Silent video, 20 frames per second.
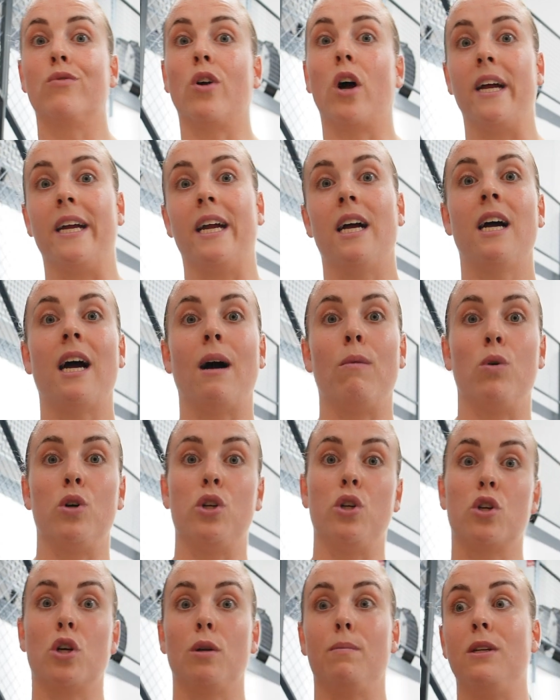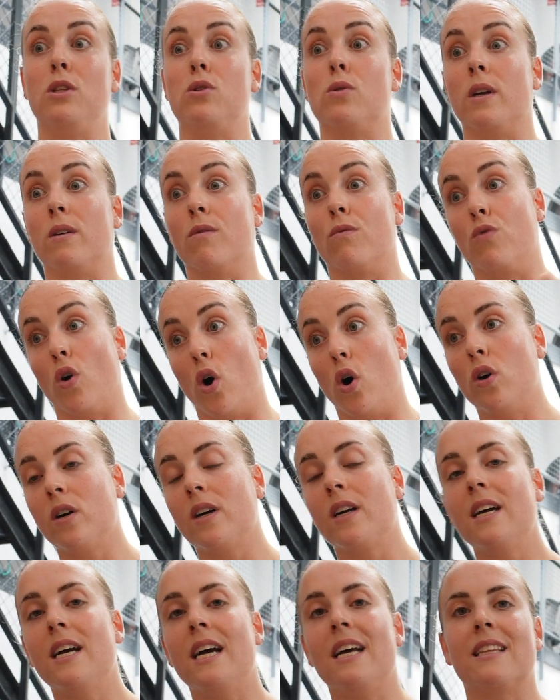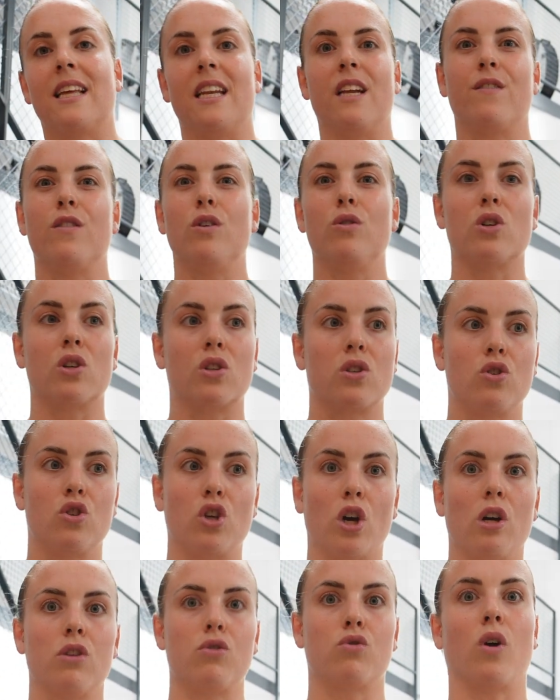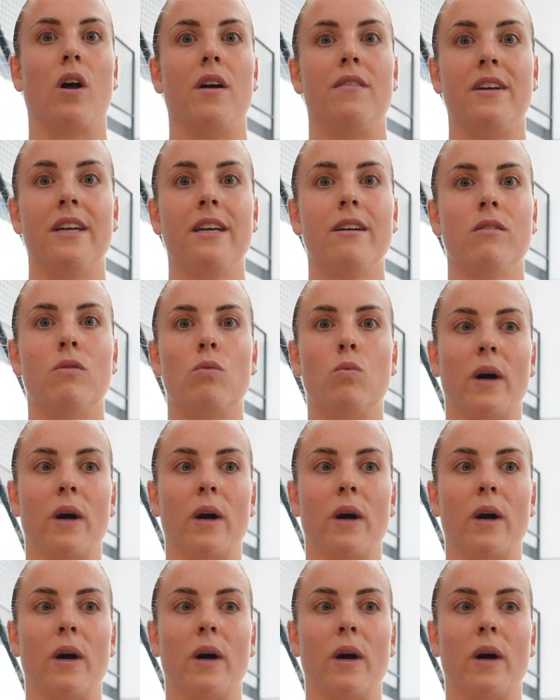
right and what you could be doing wrong than if you just jerk drive it,